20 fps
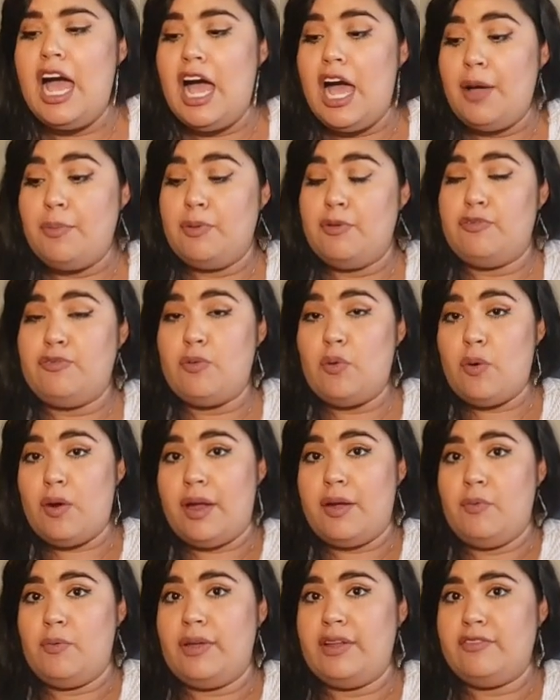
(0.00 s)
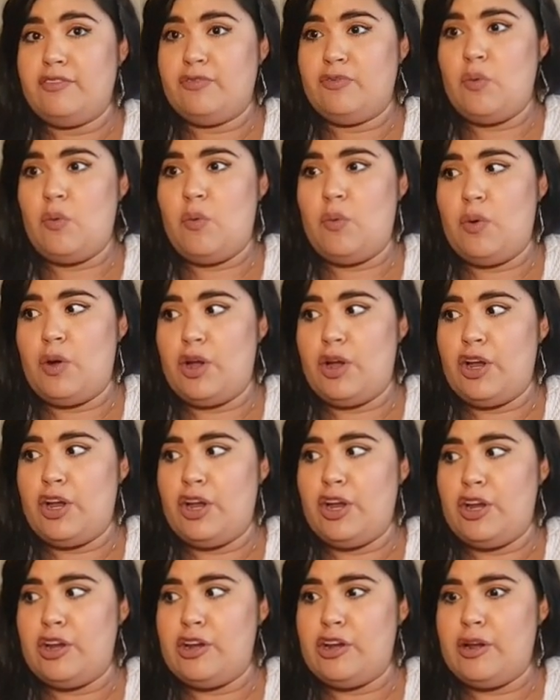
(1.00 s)
Before I went
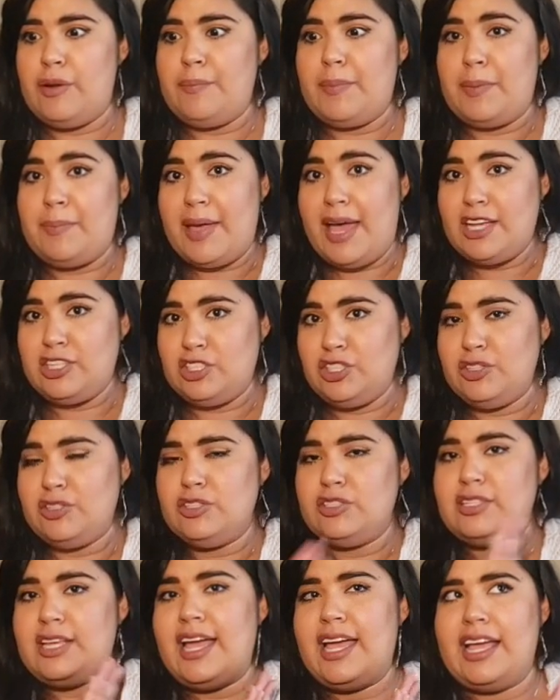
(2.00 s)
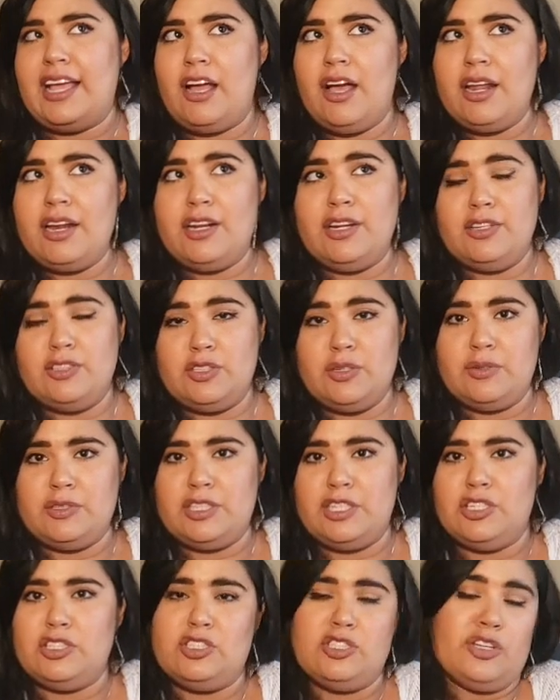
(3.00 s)
for my bachelor's, I got an
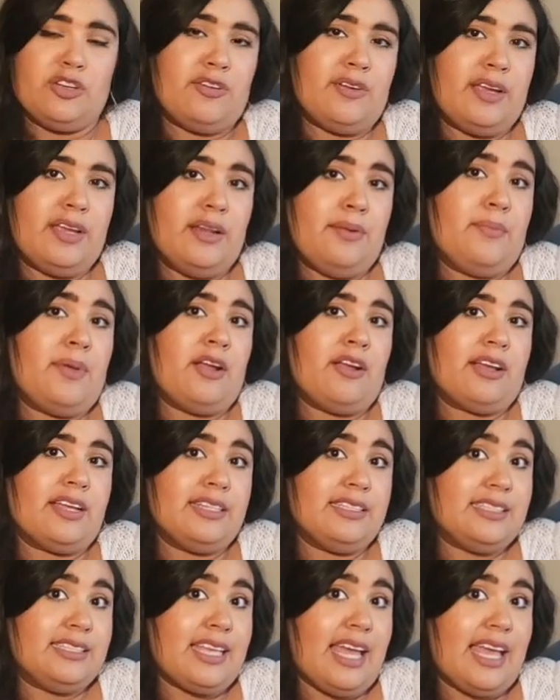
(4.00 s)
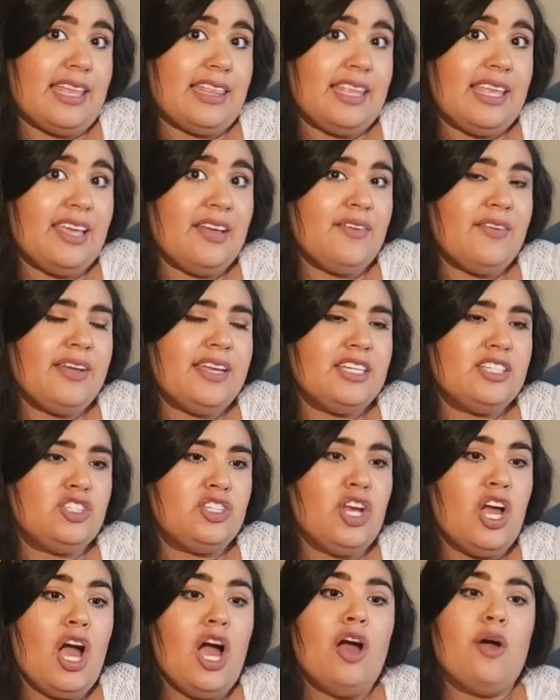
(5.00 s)
associate's degree in American Sign Language.